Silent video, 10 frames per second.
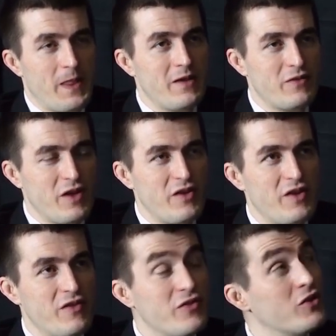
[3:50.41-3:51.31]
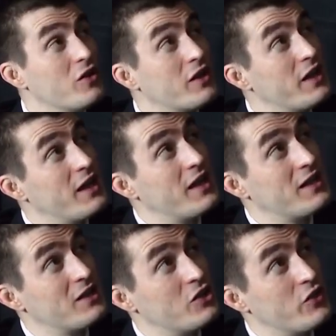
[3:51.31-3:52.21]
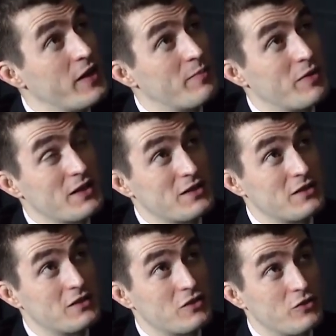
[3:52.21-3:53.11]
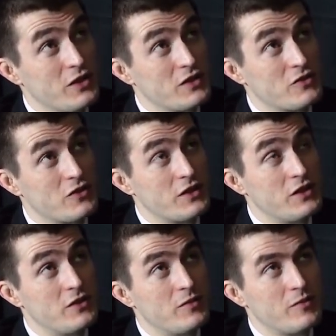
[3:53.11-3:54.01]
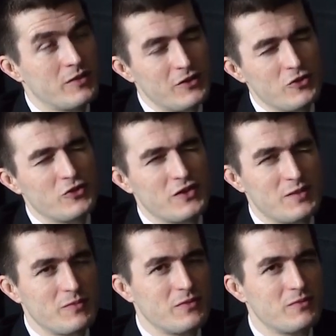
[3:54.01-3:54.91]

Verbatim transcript: and if you look at the great presidents through history, you know, usually it's